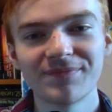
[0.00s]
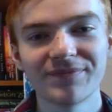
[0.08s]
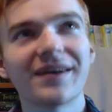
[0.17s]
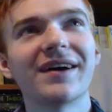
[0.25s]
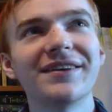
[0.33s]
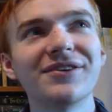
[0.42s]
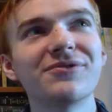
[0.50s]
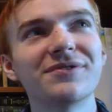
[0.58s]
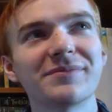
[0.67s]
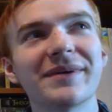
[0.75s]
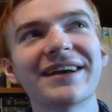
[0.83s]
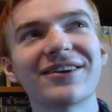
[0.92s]
I knew to
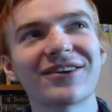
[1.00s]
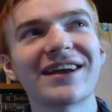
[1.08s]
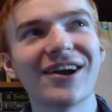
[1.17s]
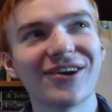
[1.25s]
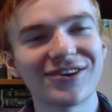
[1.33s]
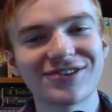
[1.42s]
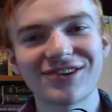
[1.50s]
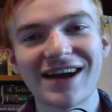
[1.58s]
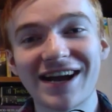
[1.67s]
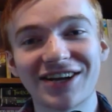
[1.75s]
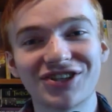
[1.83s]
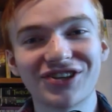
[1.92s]
make her character
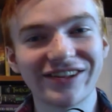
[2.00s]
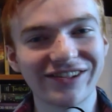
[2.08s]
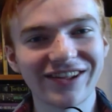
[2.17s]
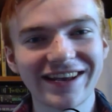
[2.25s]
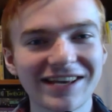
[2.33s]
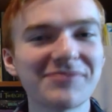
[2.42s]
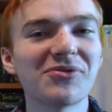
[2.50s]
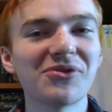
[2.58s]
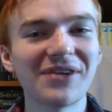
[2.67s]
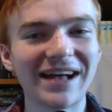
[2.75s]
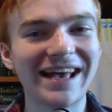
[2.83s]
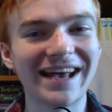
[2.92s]
actually
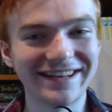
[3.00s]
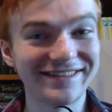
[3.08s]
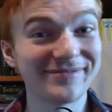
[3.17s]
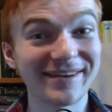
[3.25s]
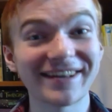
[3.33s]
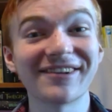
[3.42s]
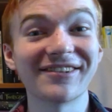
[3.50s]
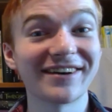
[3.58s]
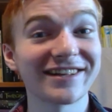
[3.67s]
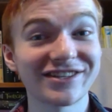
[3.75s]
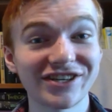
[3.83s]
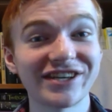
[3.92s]
likable, I had to make a lot
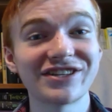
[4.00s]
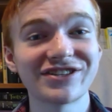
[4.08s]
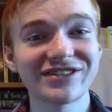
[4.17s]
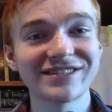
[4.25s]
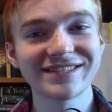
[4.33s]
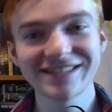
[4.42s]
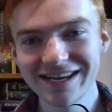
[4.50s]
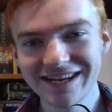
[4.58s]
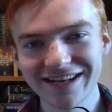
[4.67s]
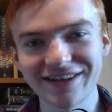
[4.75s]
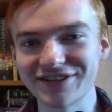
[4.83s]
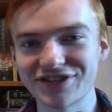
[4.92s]
of changes,
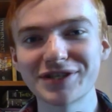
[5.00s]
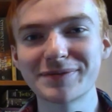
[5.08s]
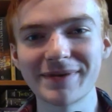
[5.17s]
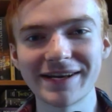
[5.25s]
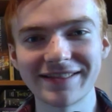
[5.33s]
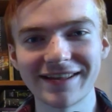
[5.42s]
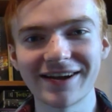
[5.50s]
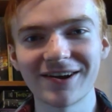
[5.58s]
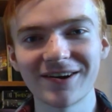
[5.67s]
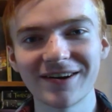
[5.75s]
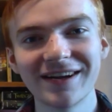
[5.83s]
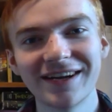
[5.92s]
because just being
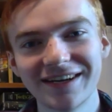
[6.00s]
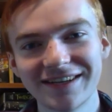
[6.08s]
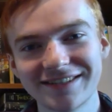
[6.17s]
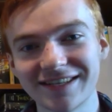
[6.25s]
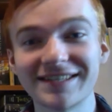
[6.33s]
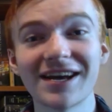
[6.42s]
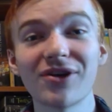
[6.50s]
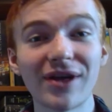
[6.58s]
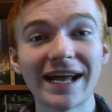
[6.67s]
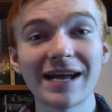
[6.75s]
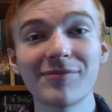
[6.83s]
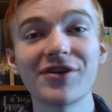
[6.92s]
there to tell
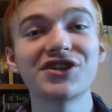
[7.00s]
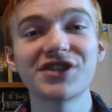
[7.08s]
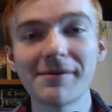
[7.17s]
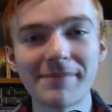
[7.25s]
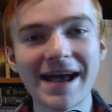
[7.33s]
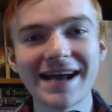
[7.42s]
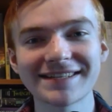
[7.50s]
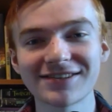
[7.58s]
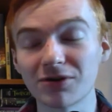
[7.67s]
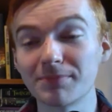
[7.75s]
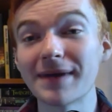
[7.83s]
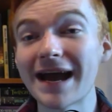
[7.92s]
Ham that jetpacks
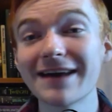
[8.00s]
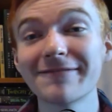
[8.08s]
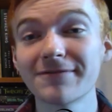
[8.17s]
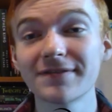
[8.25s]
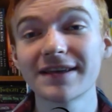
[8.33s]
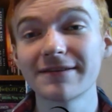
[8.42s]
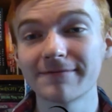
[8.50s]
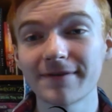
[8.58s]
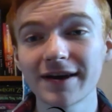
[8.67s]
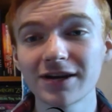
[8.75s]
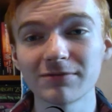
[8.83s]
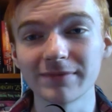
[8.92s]
are bad for the
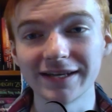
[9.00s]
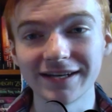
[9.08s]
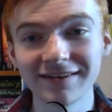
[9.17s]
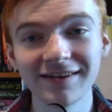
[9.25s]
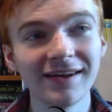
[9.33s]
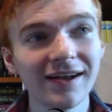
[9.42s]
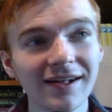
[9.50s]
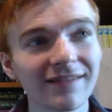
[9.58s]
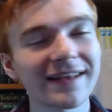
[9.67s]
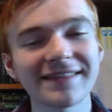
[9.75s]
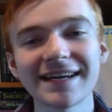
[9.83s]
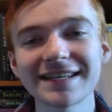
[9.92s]
environment,
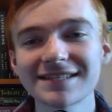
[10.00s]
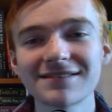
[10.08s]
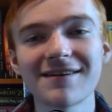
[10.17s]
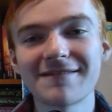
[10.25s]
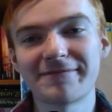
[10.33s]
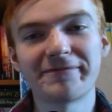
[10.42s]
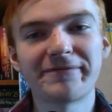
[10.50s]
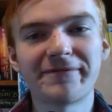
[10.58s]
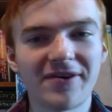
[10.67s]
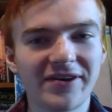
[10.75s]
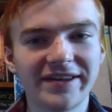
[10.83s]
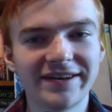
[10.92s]
like, that's not
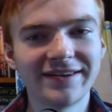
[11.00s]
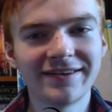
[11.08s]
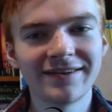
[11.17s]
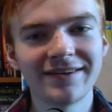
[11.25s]
fun.